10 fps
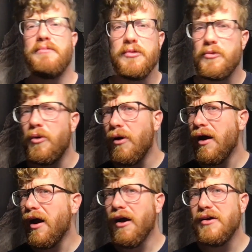but
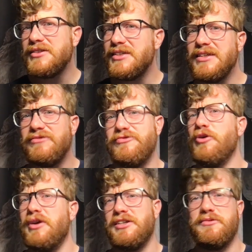where is he
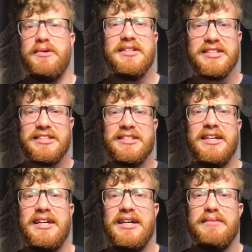focused? What is his
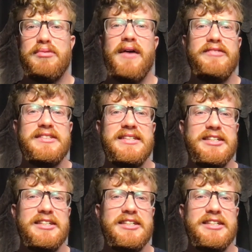prophecy